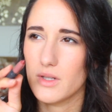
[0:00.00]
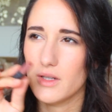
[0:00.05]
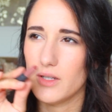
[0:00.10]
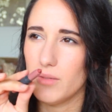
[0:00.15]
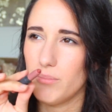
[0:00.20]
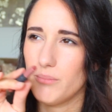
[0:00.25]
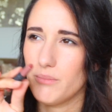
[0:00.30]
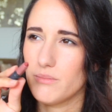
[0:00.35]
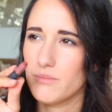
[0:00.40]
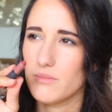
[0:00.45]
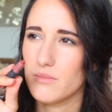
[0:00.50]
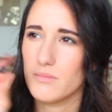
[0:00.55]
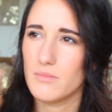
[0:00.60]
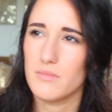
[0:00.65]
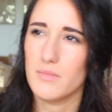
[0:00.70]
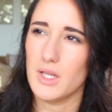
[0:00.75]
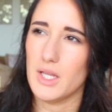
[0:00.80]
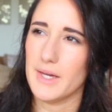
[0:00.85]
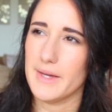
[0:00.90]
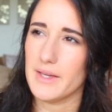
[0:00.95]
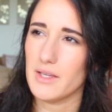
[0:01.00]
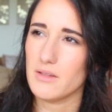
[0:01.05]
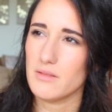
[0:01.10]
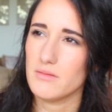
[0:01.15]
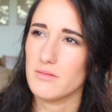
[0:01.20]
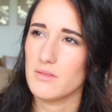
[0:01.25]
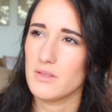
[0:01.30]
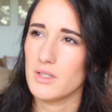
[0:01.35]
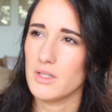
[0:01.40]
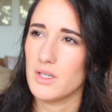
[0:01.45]
lip,
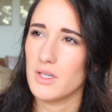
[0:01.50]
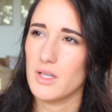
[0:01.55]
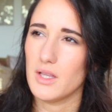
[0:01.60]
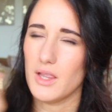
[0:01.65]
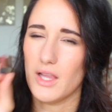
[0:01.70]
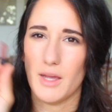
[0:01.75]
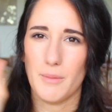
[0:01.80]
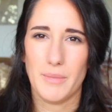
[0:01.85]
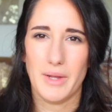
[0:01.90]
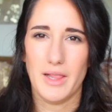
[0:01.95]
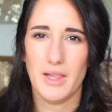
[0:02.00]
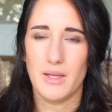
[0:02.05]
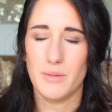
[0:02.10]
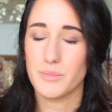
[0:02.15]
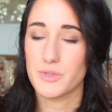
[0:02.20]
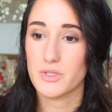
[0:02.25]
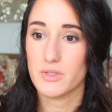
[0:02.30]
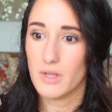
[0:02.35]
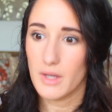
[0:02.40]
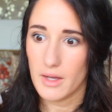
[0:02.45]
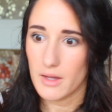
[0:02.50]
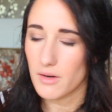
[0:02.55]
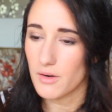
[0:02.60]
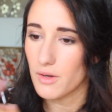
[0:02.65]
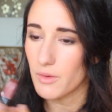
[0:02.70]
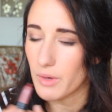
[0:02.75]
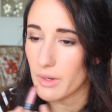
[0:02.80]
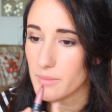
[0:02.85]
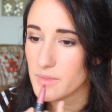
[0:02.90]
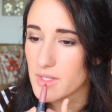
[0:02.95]
line, line my lips. I don't
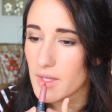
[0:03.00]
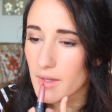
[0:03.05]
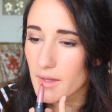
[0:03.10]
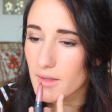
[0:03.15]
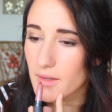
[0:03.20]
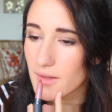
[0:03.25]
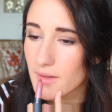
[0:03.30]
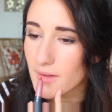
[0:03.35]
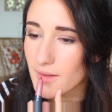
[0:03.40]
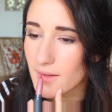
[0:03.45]
know what I'm saying.